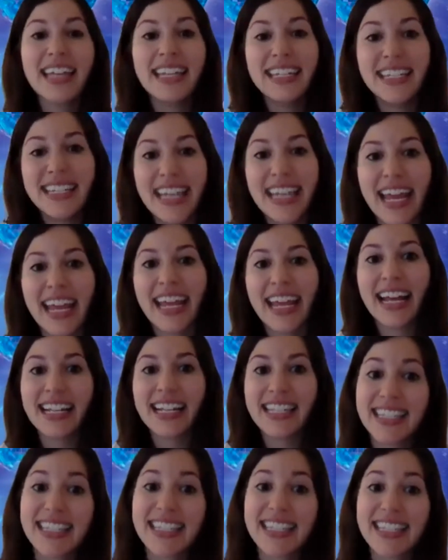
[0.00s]

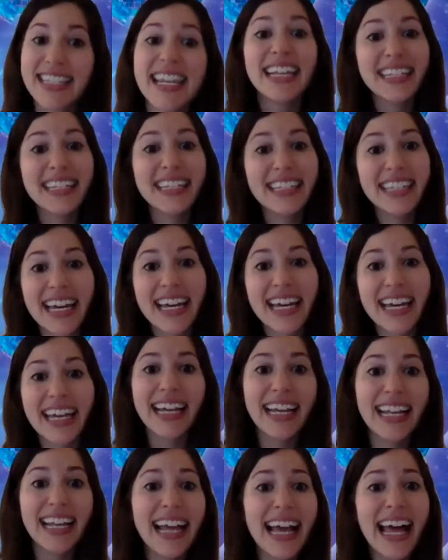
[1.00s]
Dance. Da
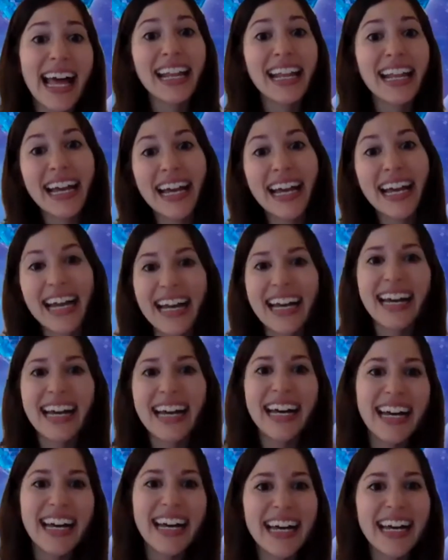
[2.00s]
da da da.
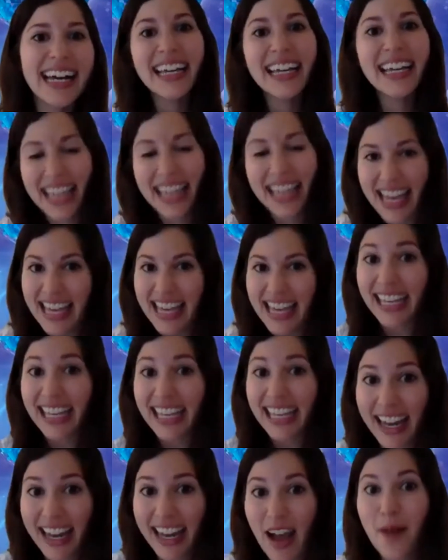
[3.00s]

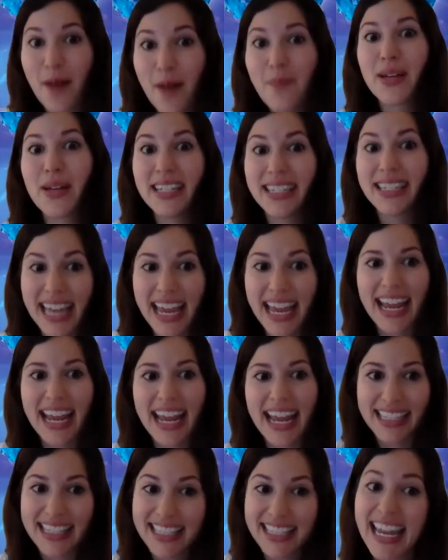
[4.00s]
Get up and
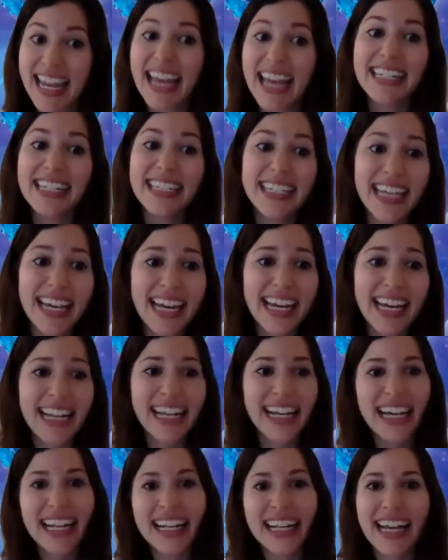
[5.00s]
dance. Da
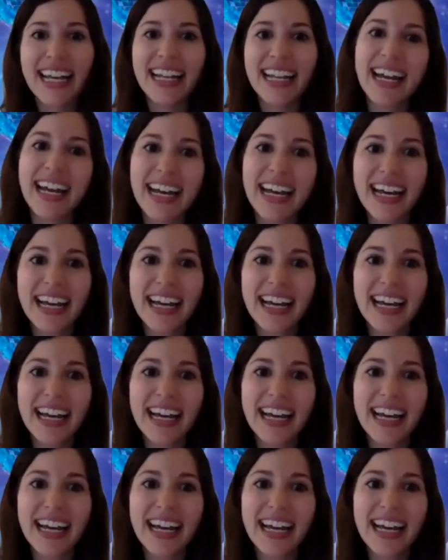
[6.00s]
da da da.